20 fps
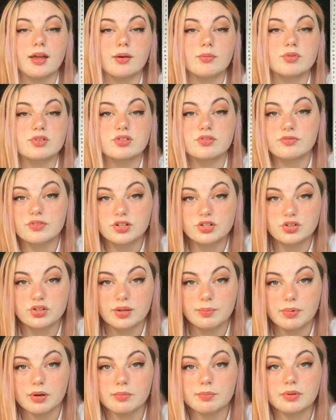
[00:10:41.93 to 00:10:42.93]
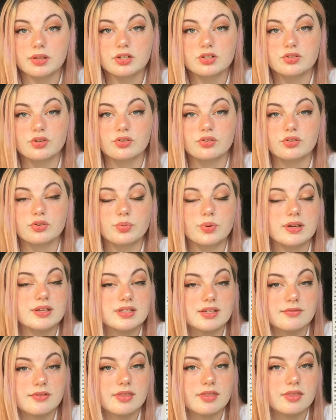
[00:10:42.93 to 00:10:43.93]
was officially published on the
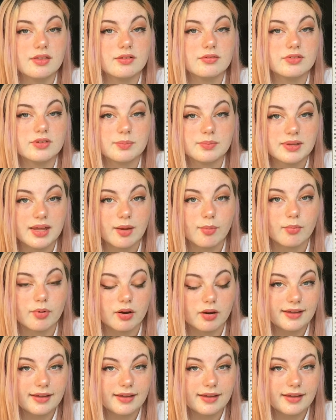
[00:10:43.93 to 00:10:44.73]
27th of September